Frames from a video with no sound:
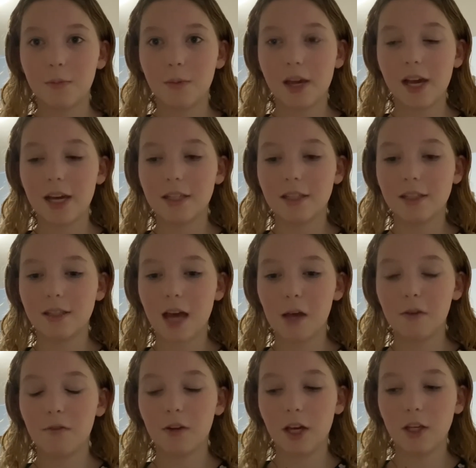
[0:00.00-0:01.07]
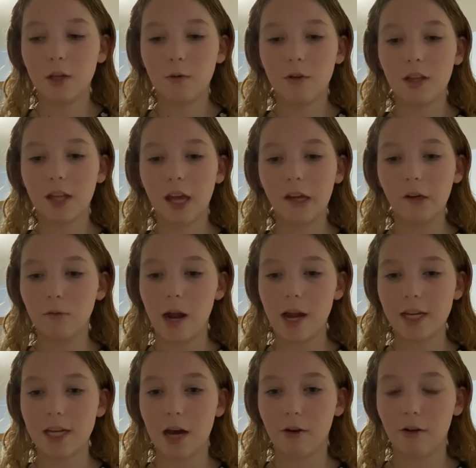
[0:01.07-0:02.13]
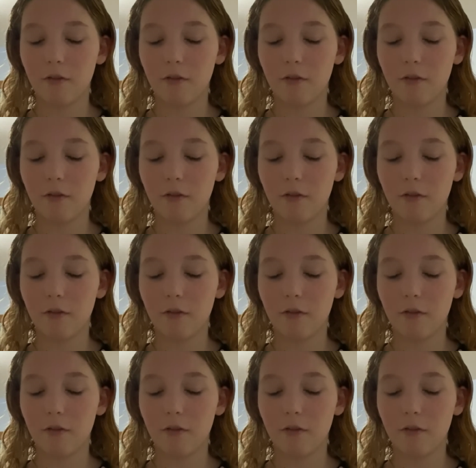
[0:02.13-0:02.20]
because I feel like you can like write down